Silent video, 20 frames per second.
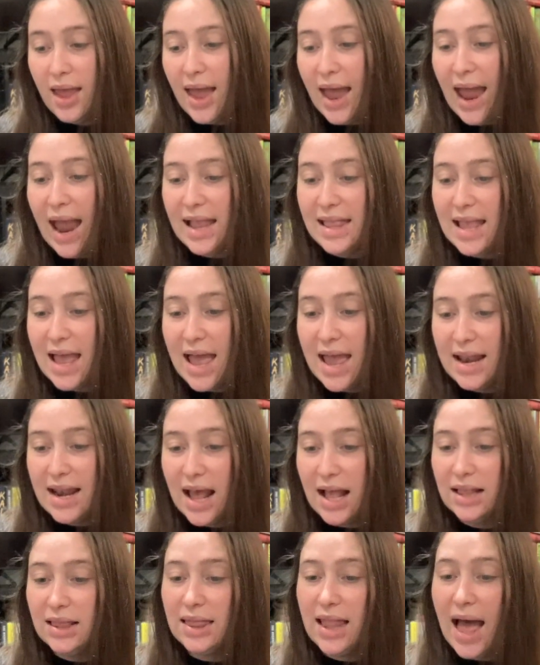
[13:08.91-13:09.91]
And then
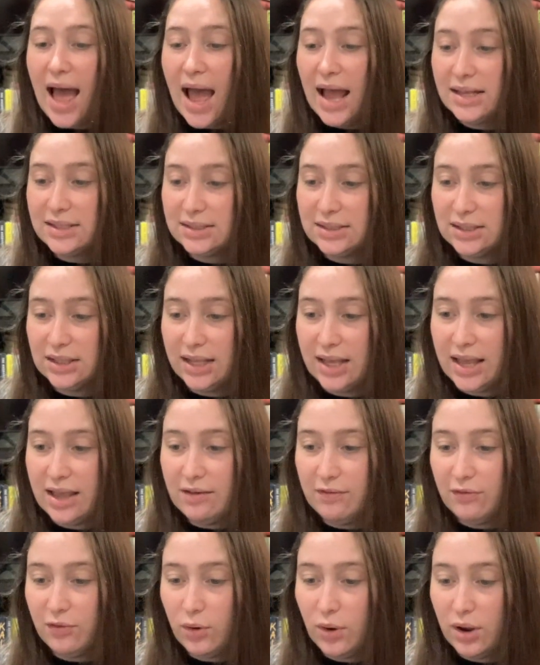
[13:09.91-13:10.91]

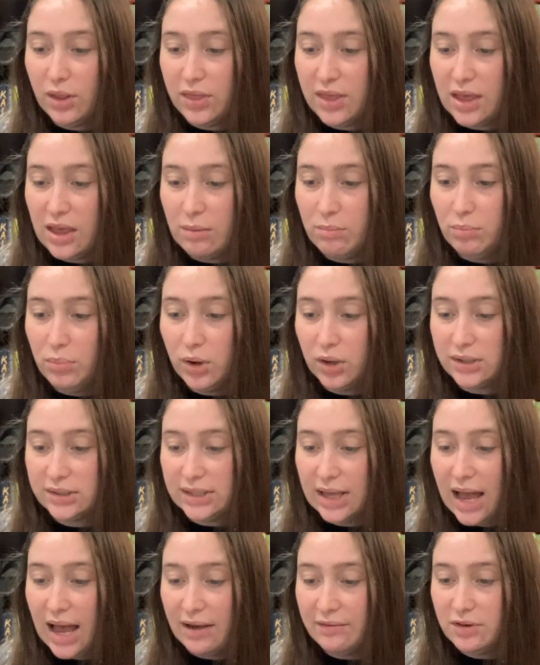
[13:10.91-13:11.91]
lastly, for the books
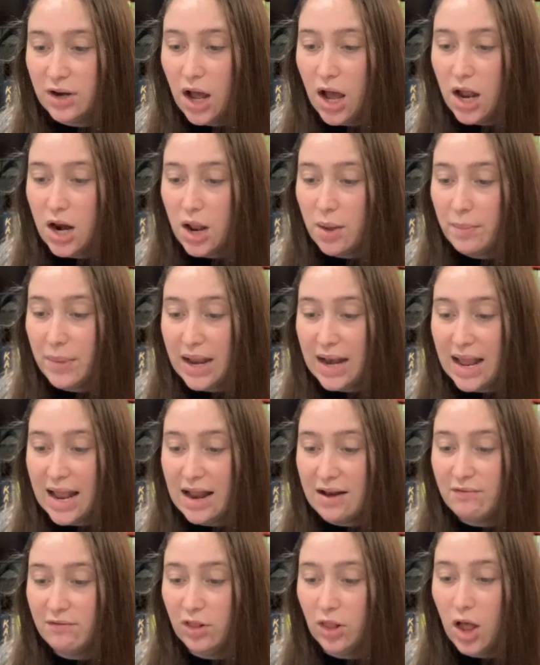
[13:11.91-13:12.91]
that have not been
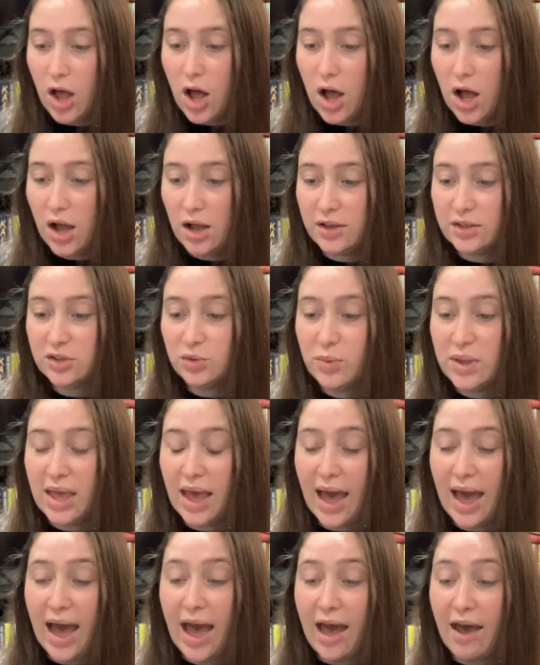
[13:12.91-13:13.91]
in vlogs, we
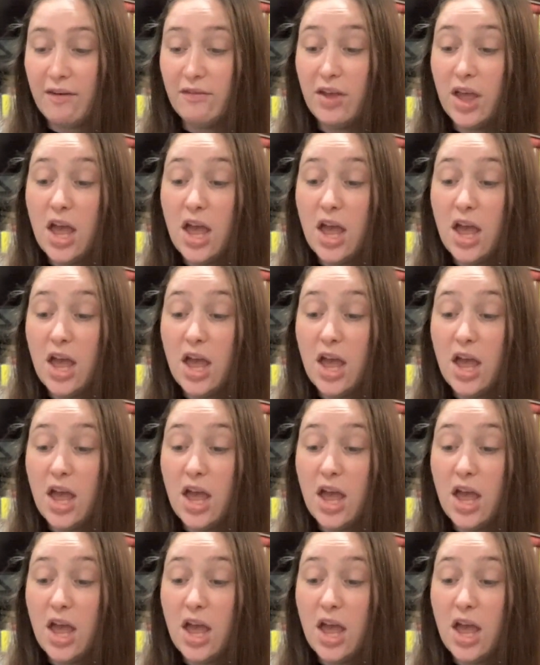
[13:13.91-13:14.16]
have